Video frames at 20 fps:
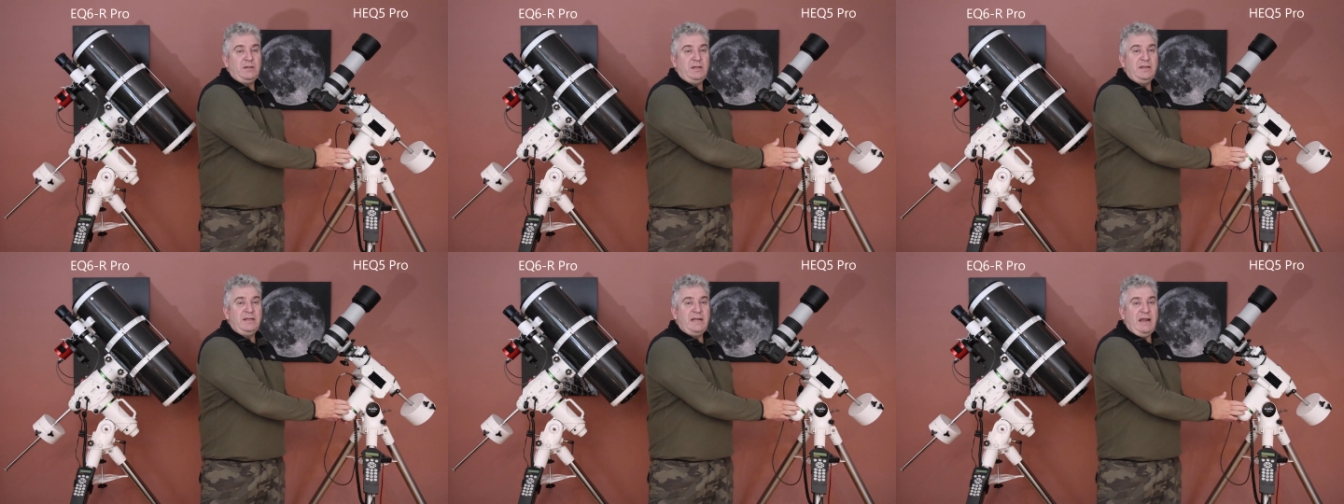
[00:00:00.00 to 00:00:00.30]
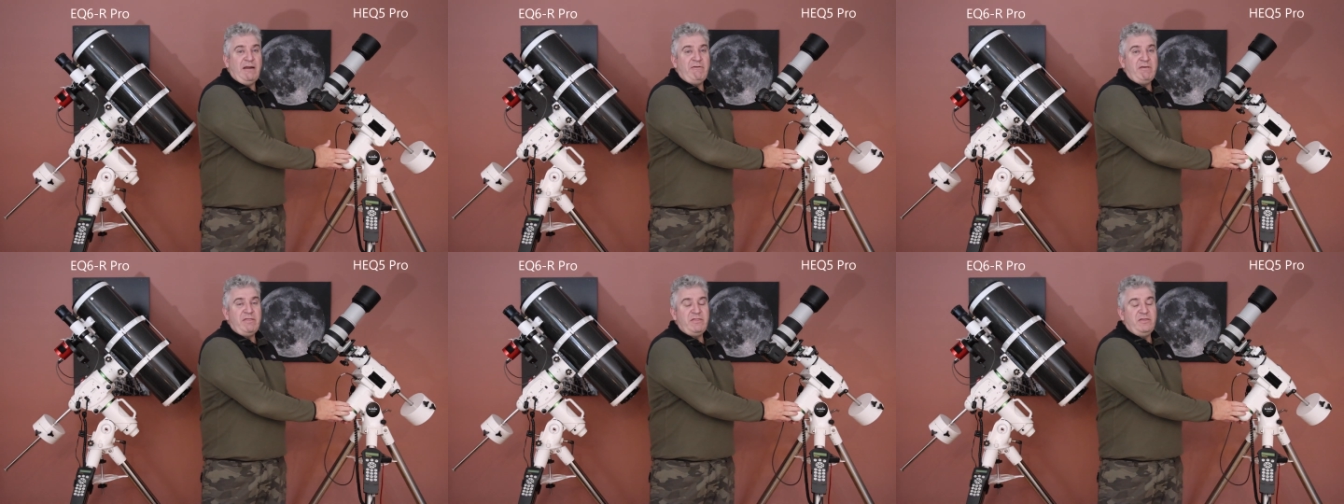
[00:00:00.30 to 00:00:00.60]
can
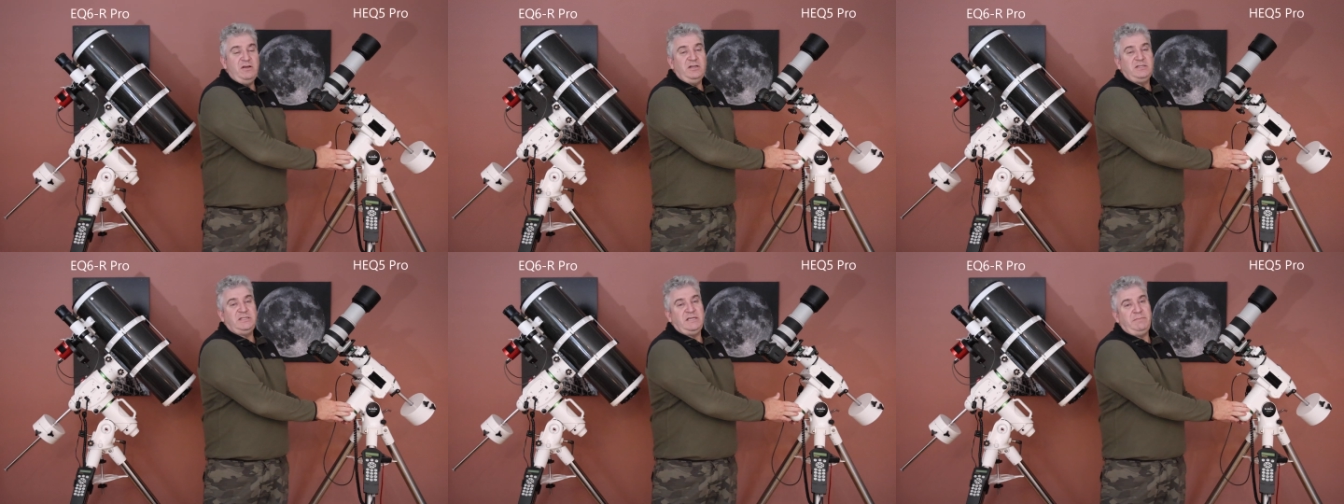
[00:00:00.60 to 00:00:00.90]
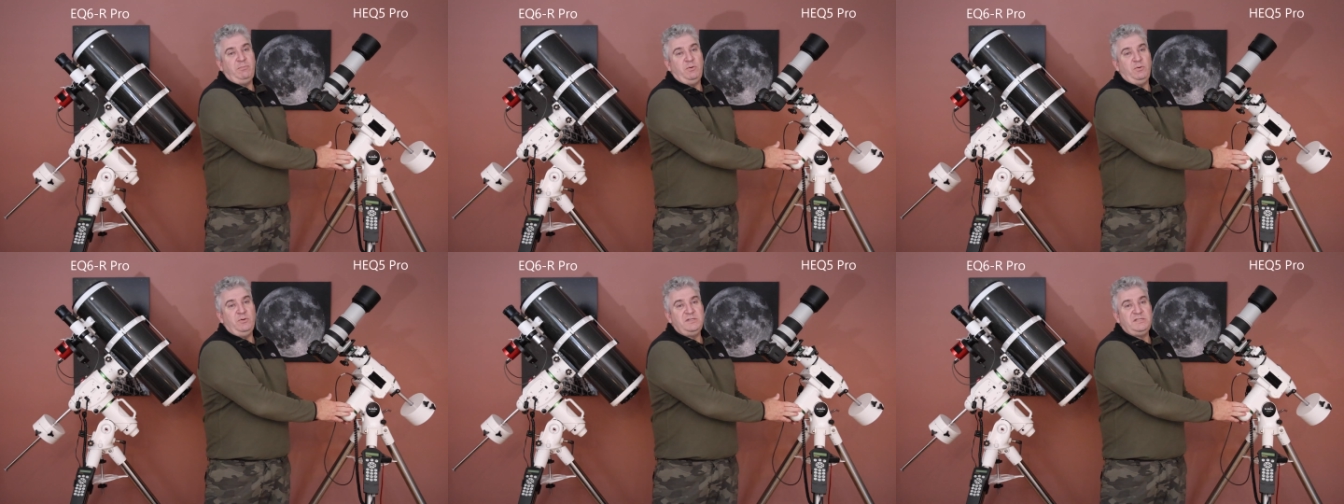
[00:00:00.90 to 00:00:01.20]
carry
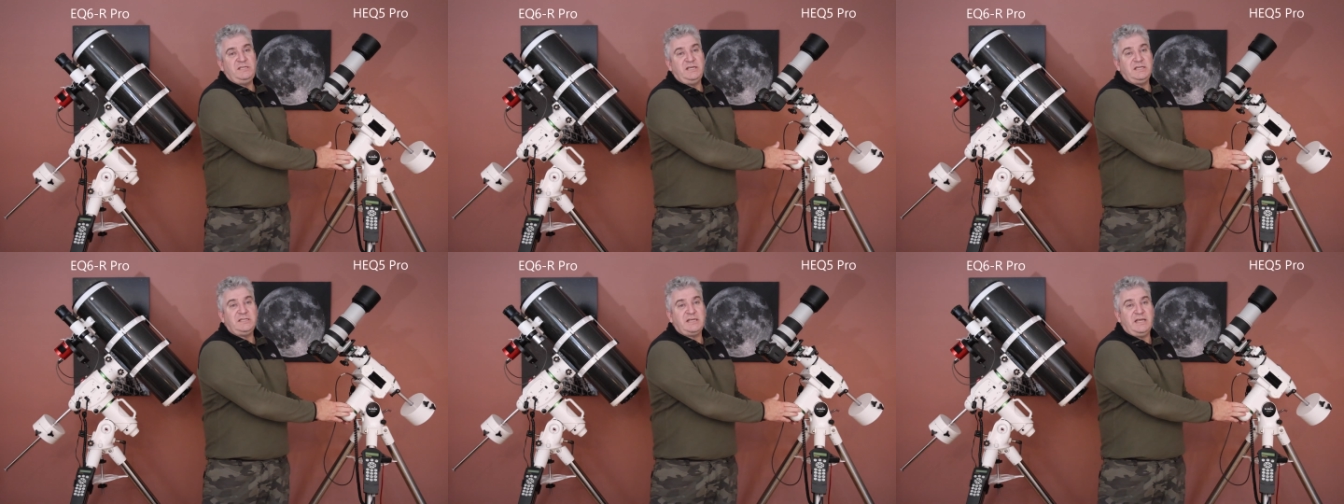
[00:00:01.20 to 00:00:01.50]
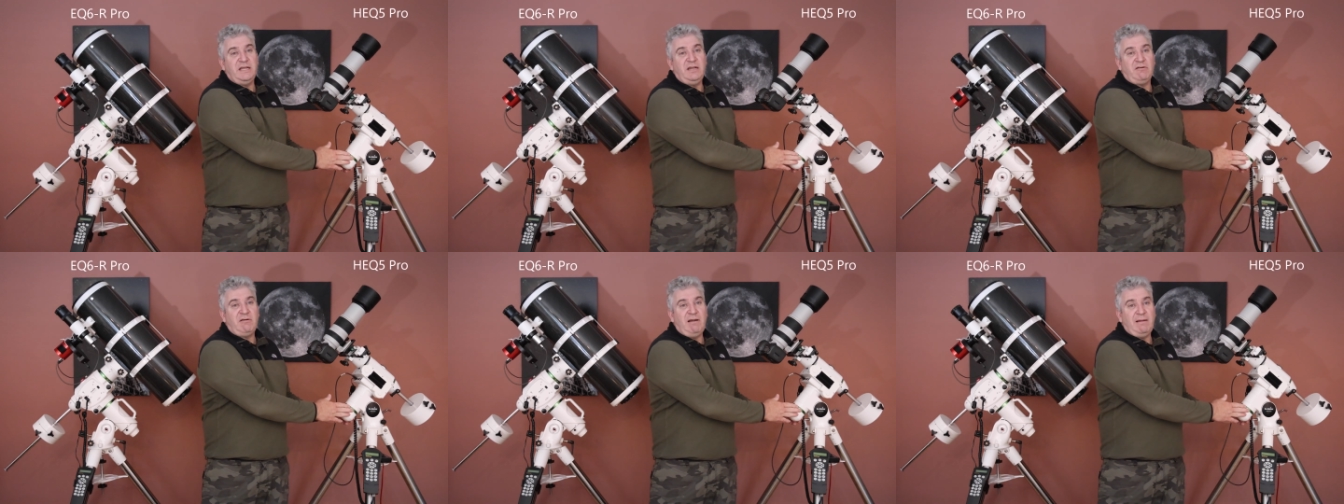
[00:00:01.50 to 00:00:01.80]
13.6
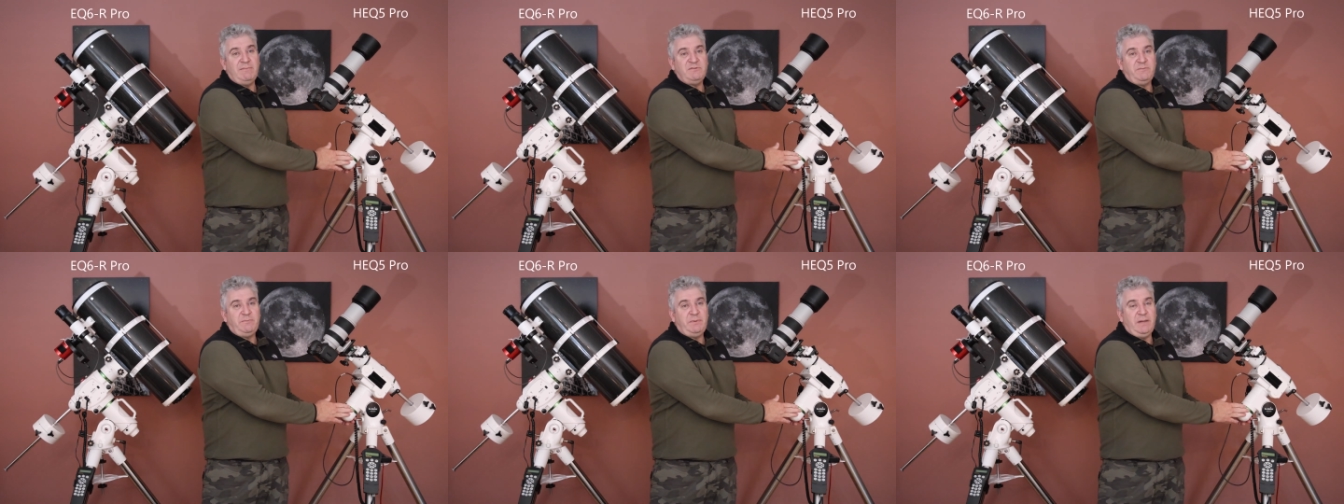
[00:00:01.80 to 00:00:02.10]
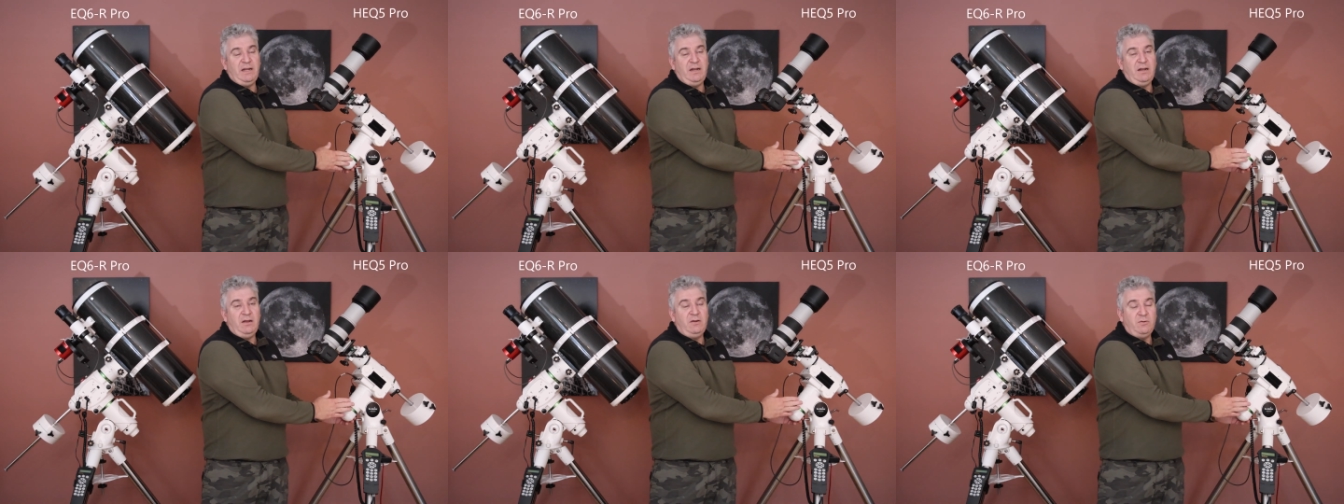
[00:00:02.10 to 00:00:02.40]
kilograms of
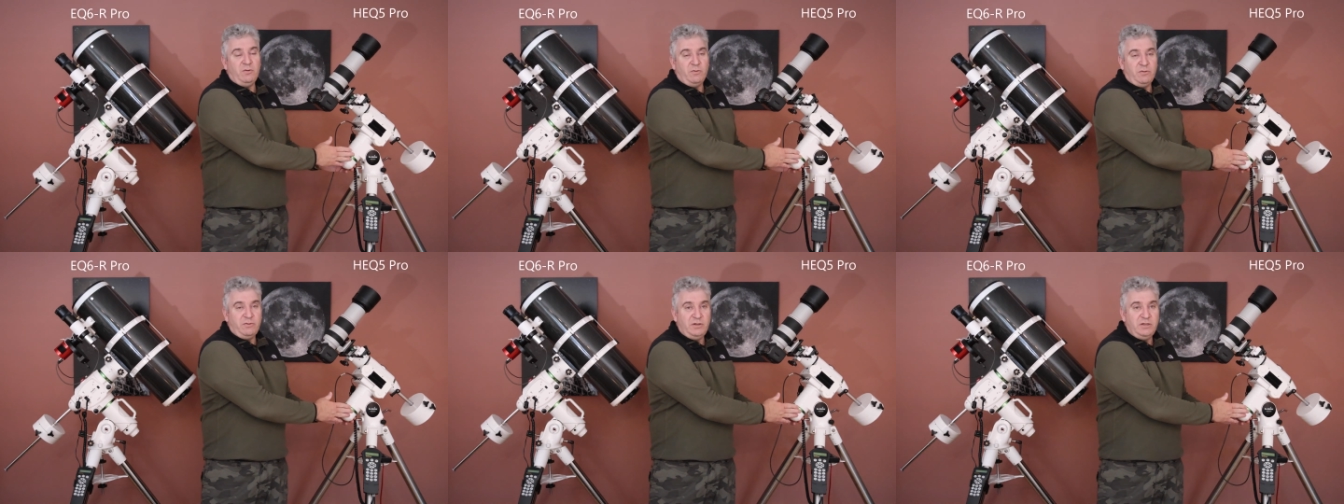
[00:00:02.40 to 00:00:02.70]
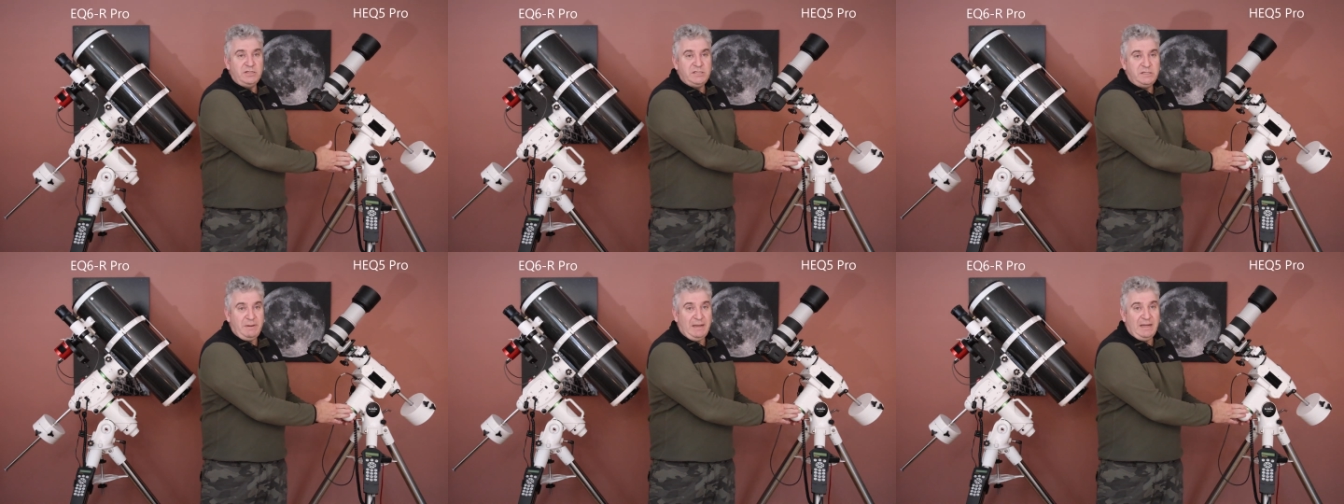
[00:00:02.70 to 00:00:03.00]
payload or
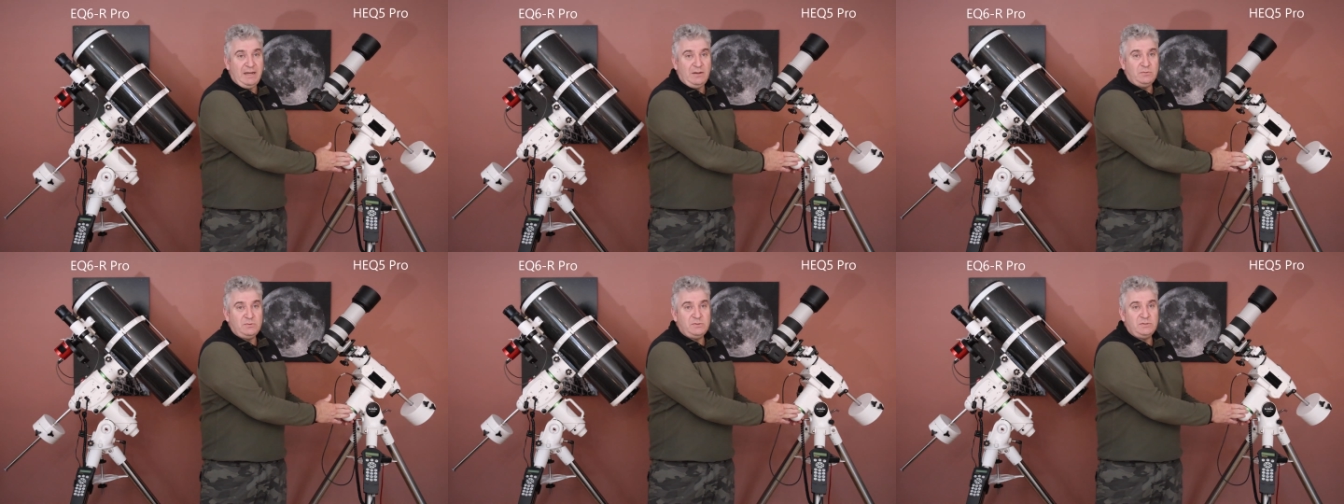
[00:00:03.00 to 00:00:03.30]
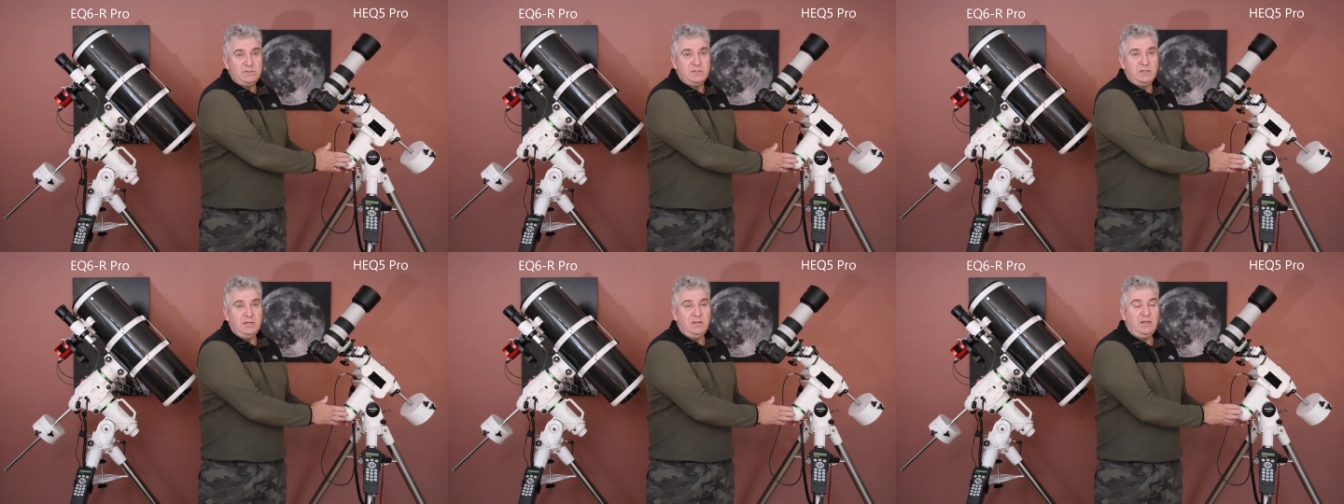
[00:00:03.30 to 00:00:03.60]
30
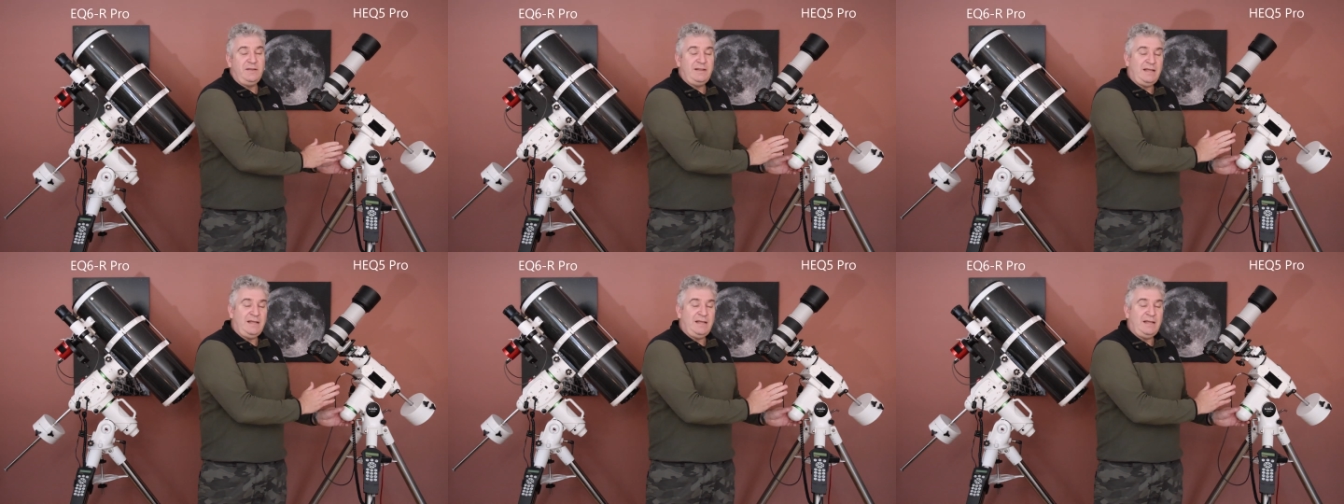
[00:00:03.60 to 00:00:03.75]
pounds,